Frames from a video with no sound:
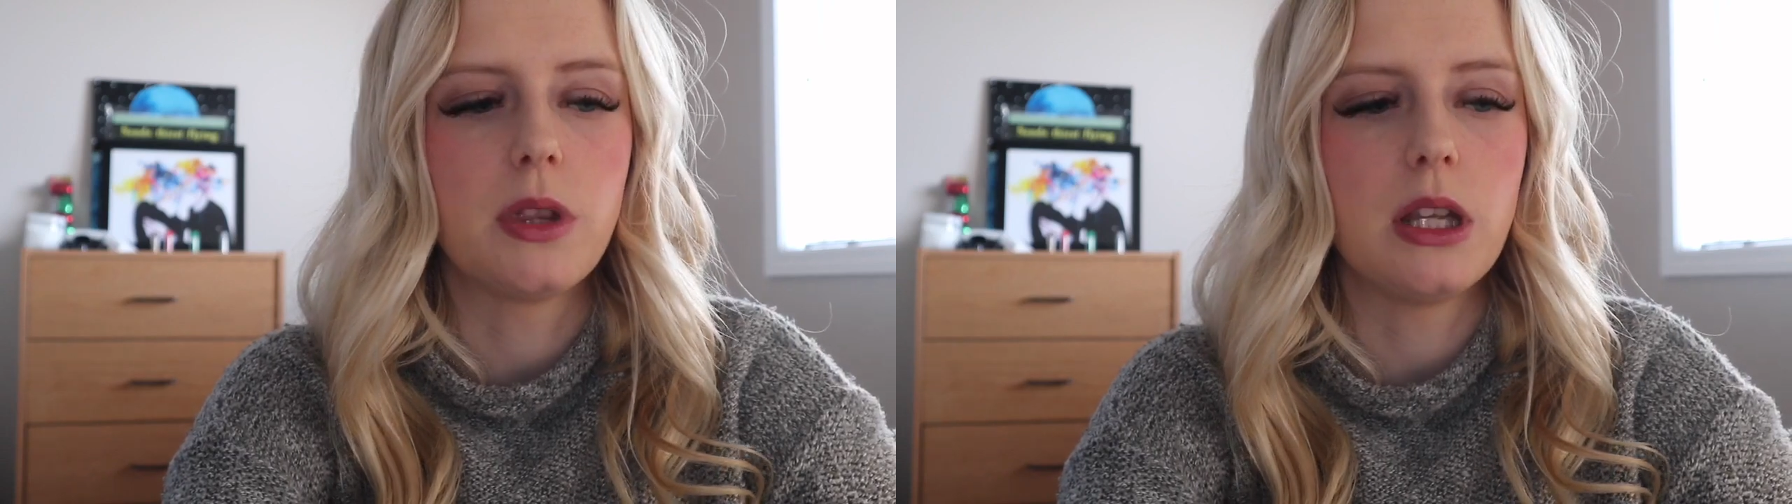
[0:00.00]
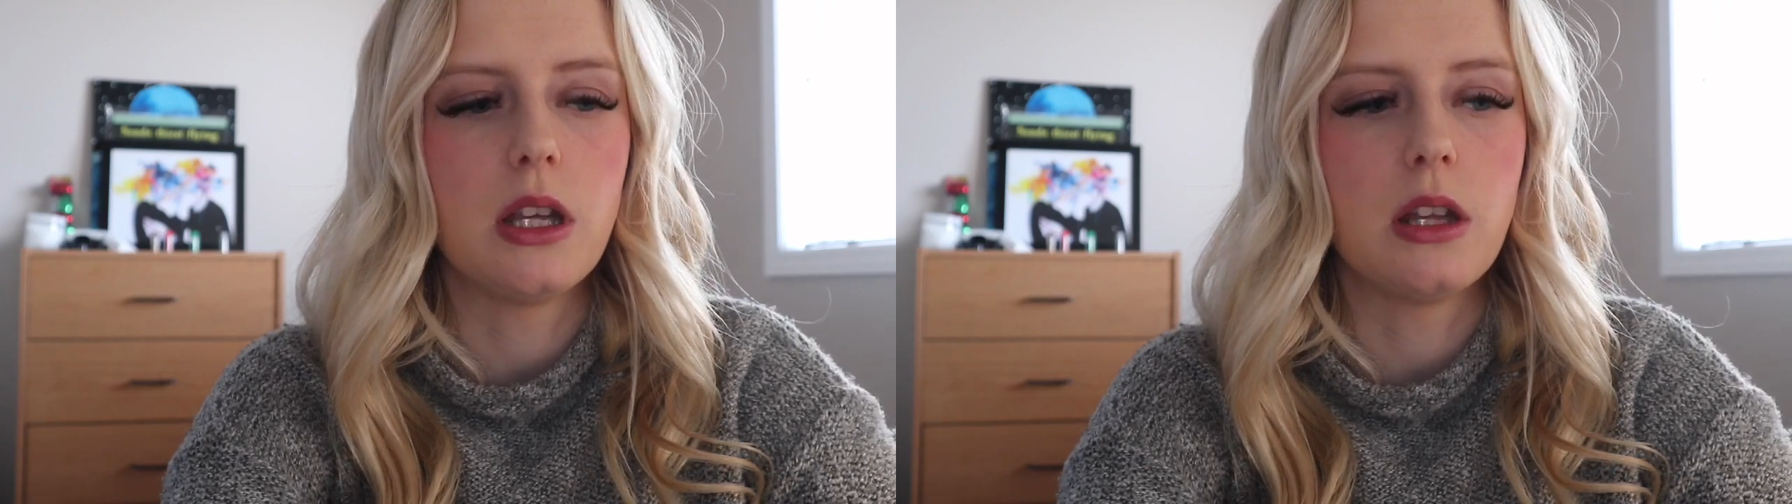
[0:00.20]

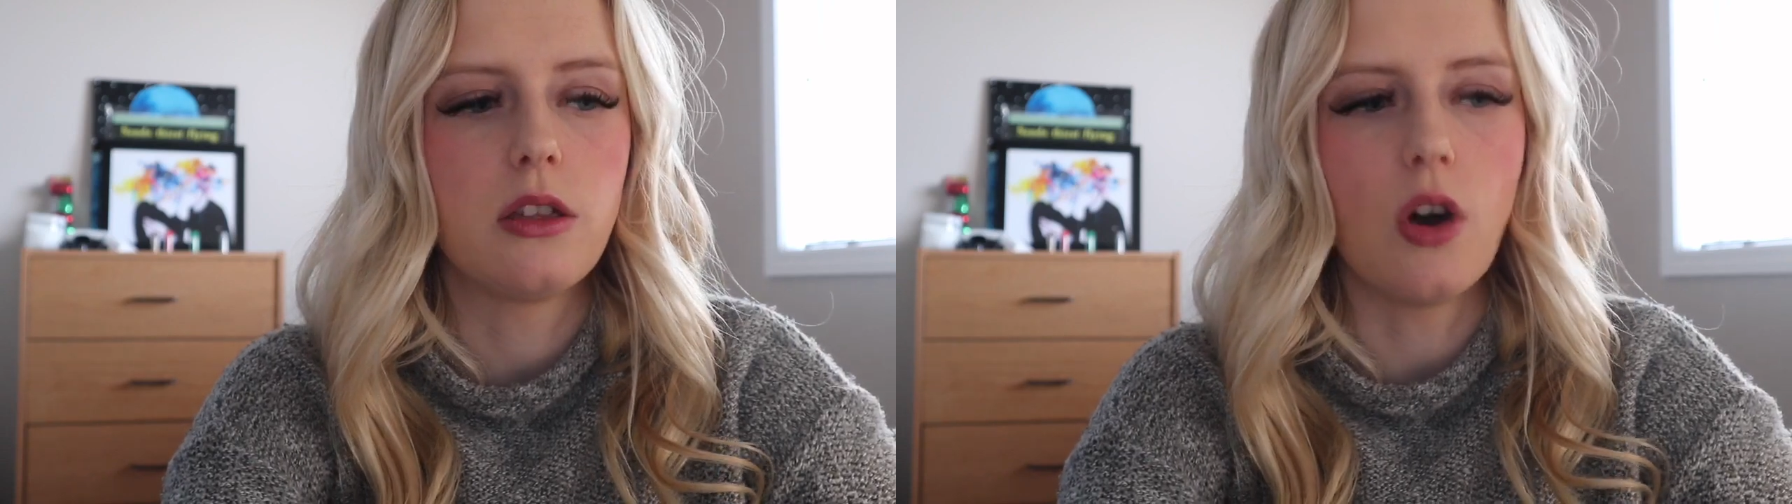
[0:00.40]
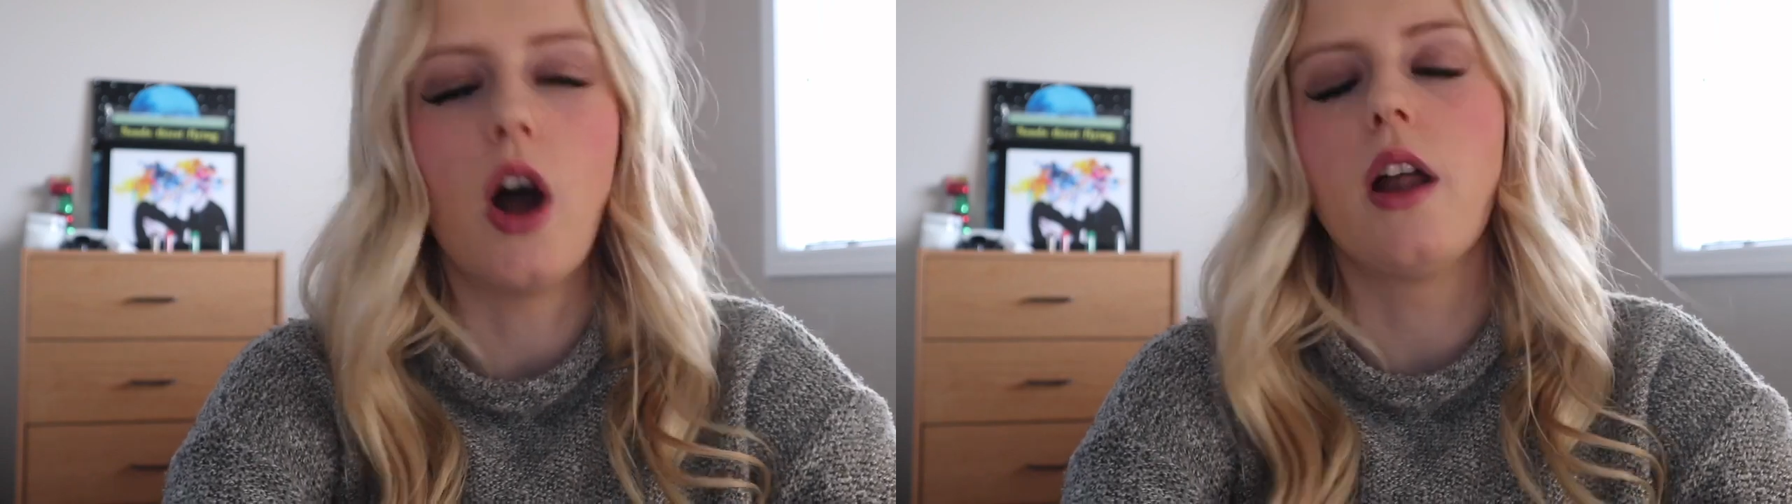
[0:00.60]
The
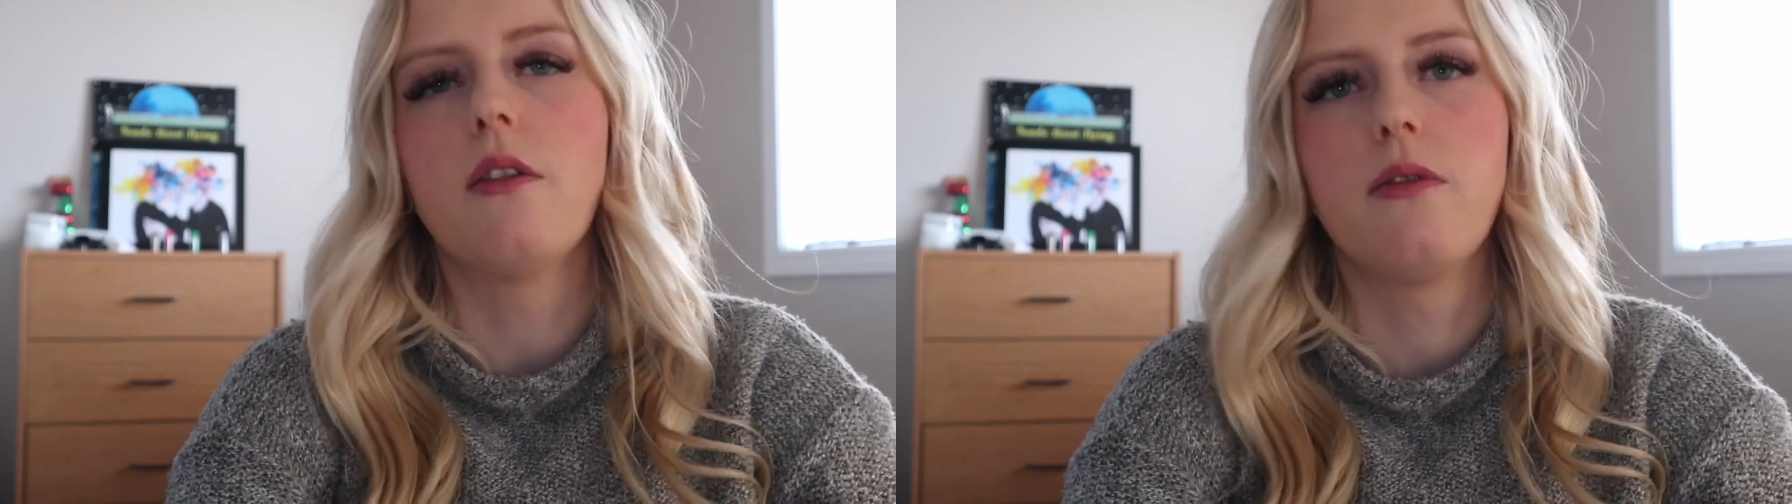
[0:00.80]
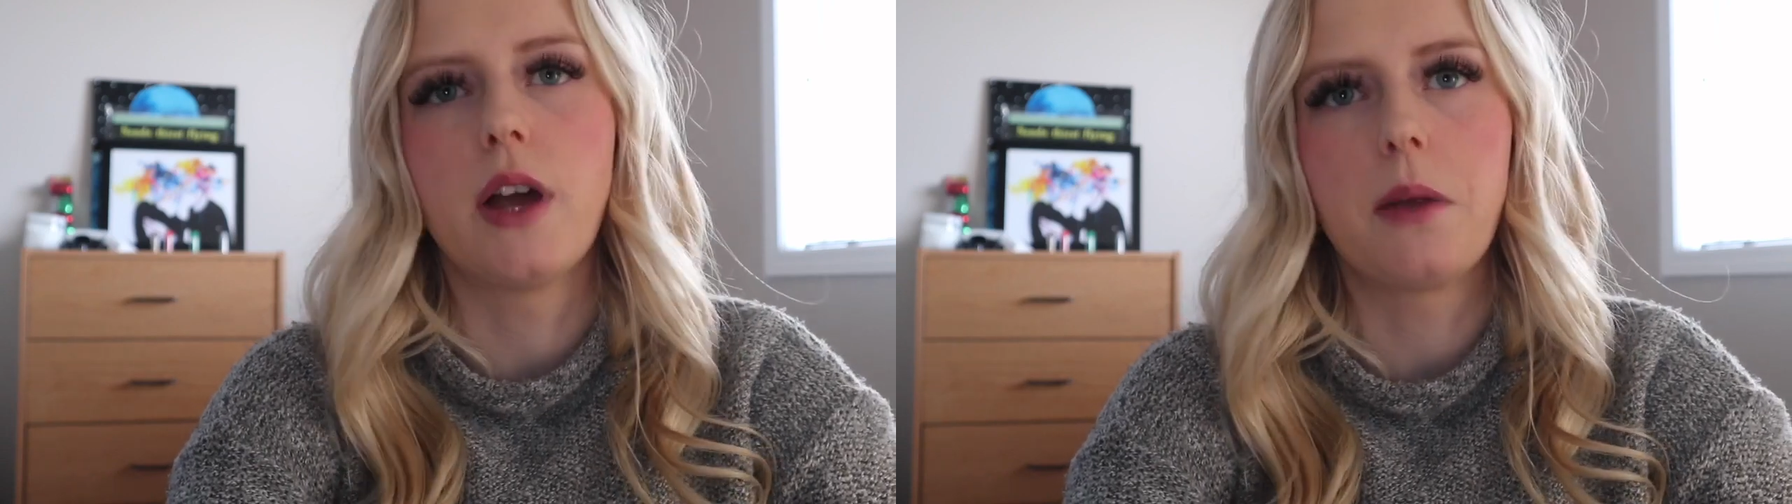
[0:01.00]
thought
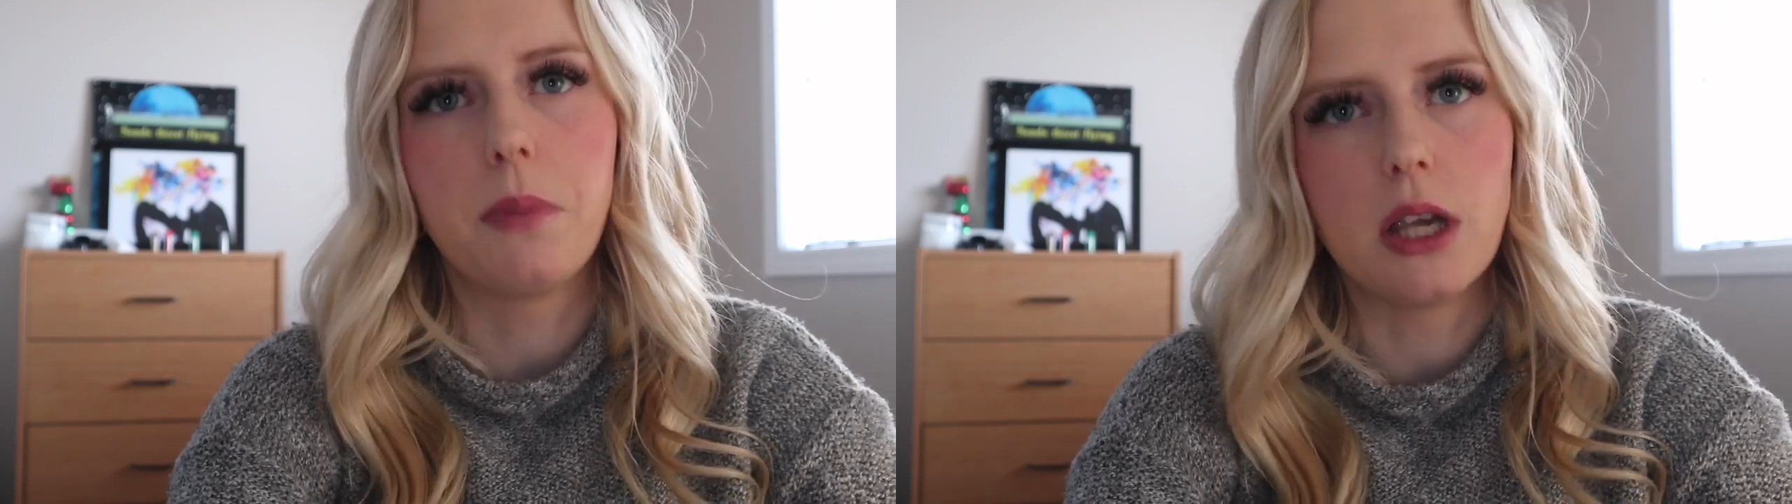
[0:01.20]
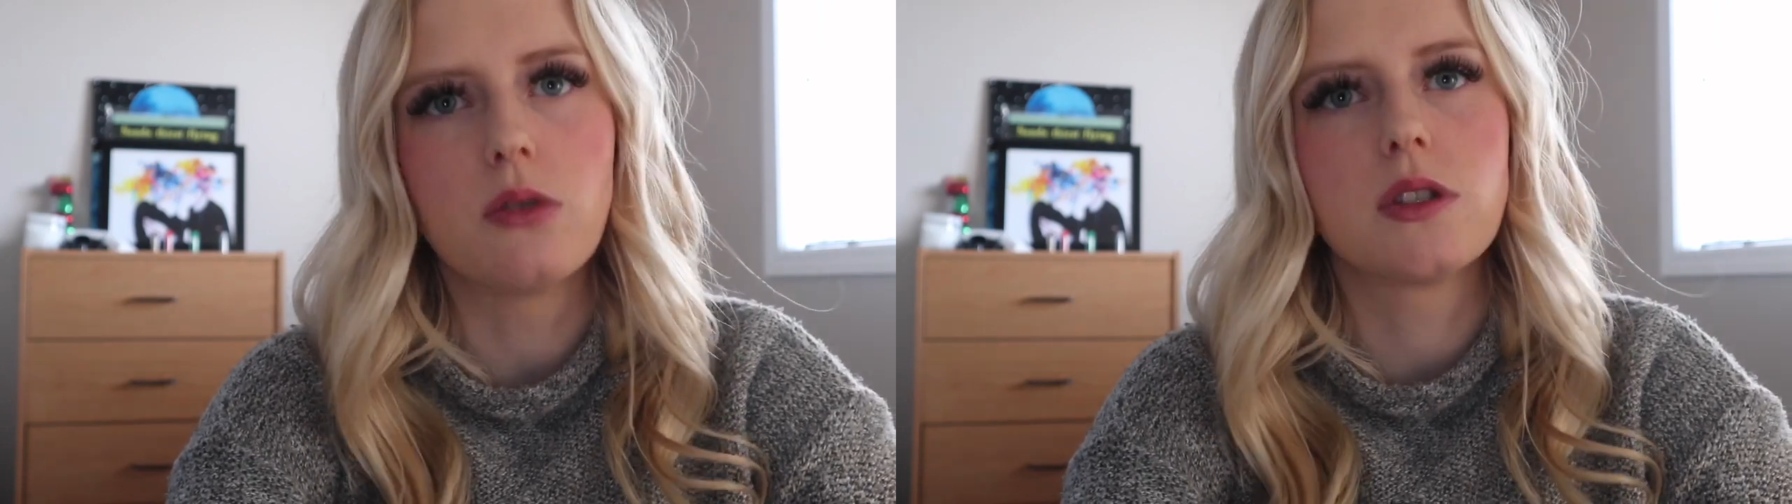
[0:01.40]
of like
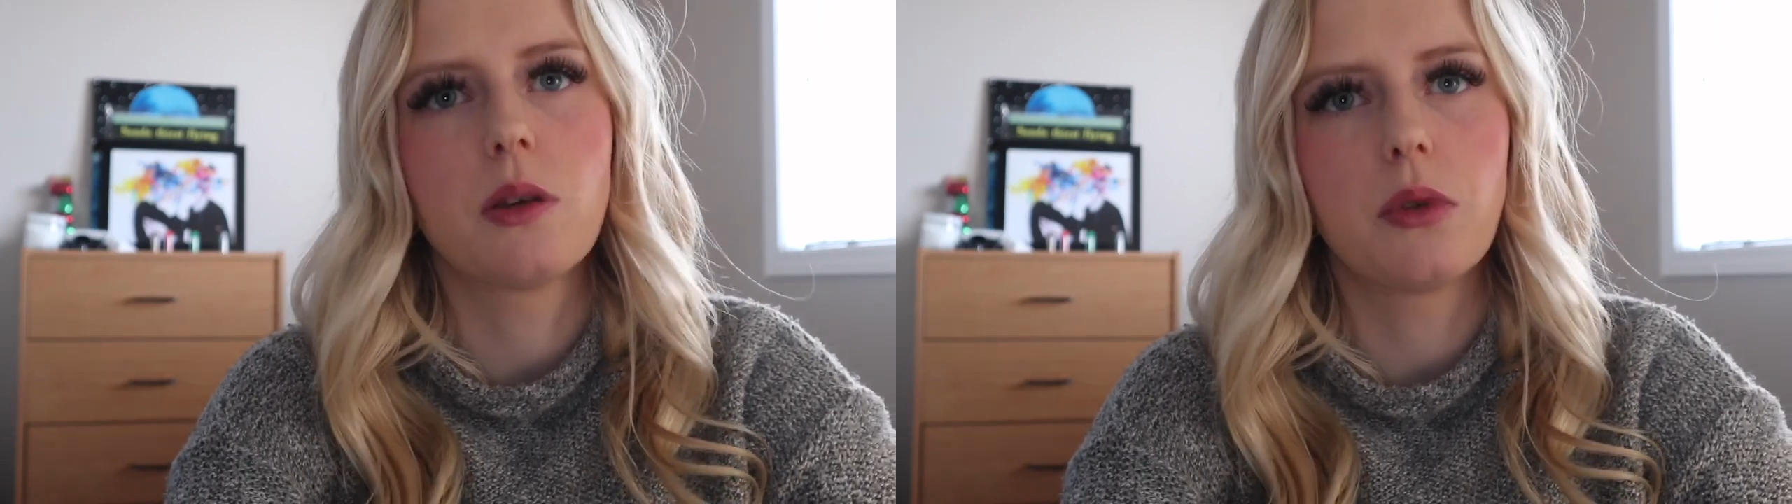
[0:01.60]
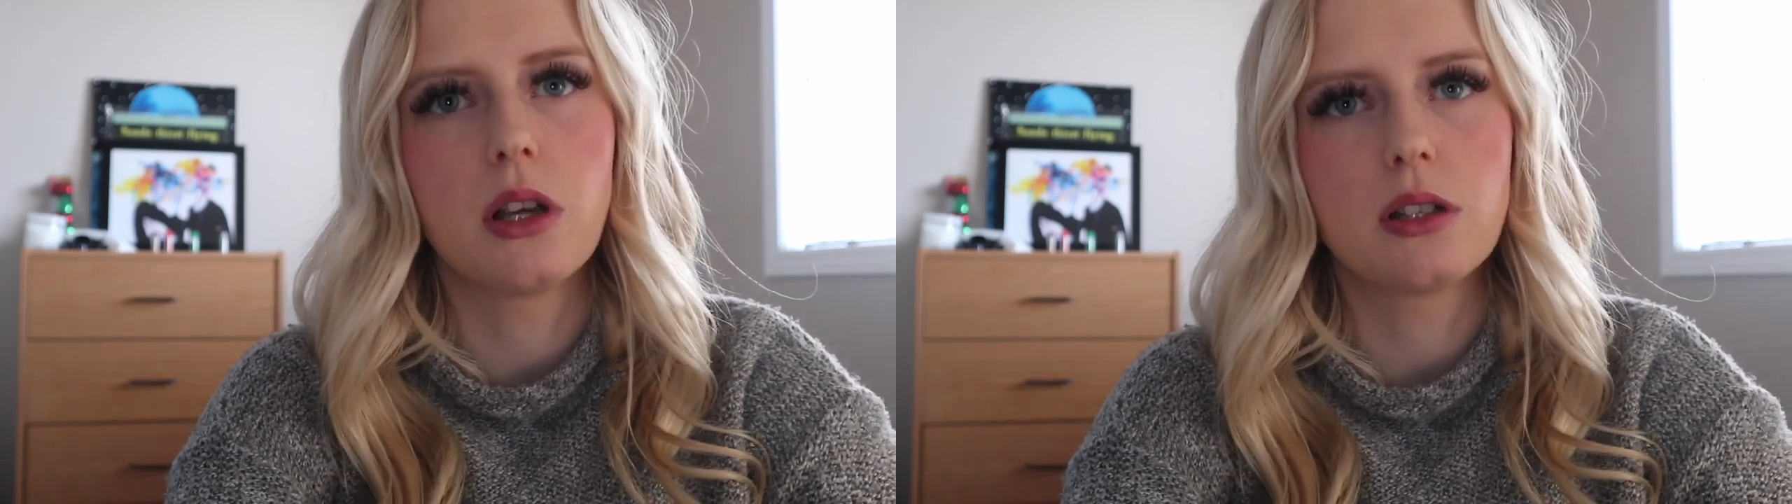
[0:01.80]
being with
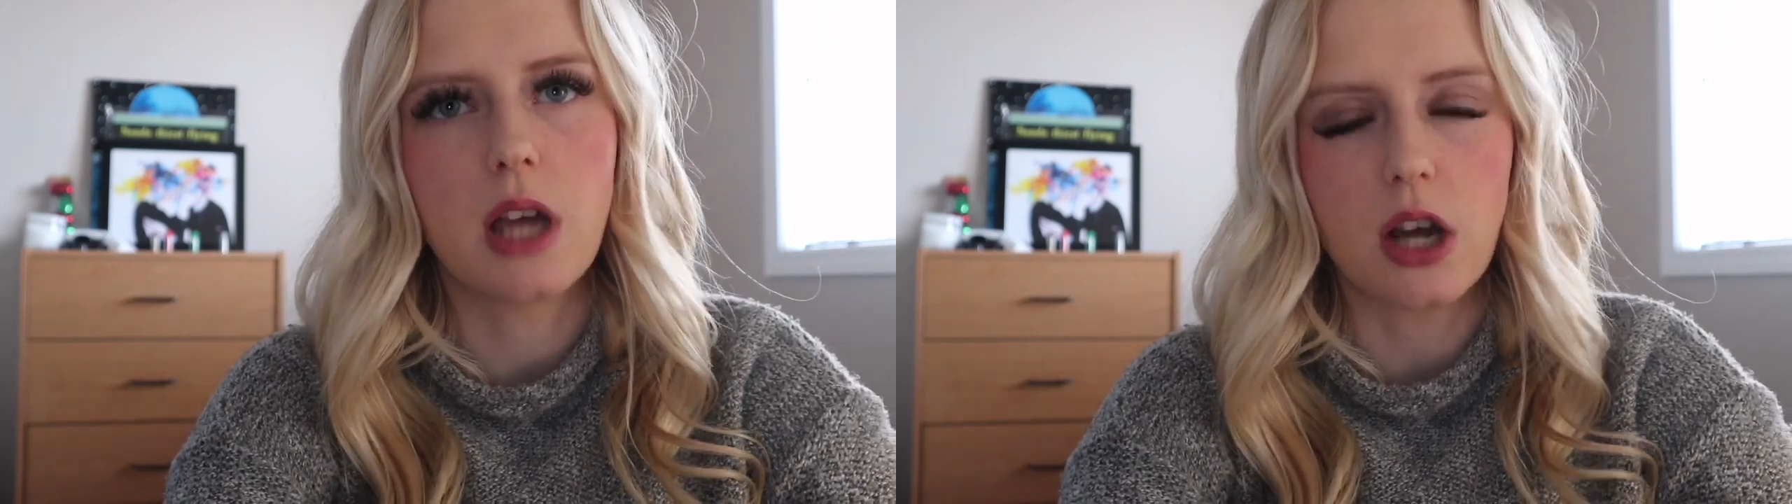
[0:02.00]
someone else